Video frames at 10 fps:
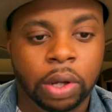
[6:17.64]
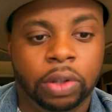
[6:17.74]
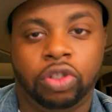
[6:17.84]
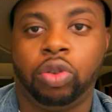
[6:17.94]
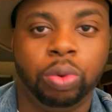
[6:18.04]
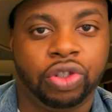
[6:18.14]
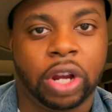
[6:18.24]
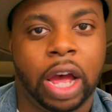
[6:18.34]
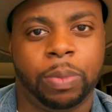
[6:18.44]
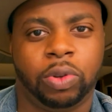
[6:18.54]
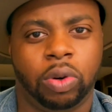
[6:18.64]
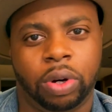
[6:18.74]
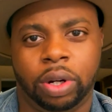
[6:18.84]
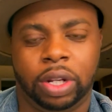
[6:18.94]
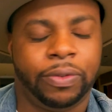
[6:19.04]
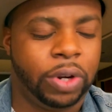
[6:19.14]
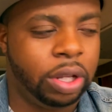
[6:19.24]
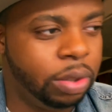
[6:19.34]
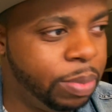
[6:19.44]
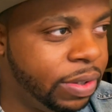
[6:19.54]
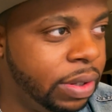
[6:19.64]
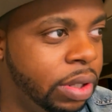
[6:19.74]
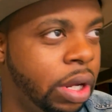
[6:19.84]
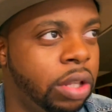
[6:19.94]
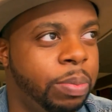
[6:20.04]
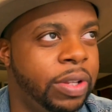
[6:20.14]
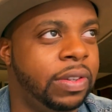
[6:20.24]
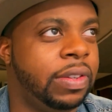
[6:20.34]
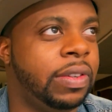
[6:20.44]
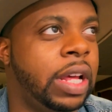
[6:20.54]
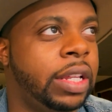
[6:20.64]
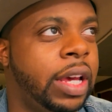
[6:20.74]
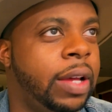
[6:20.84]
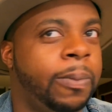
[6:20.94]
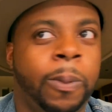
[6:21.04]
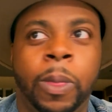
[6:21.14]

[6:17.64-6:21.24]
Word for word: suit shops or different other bus other businesses like that,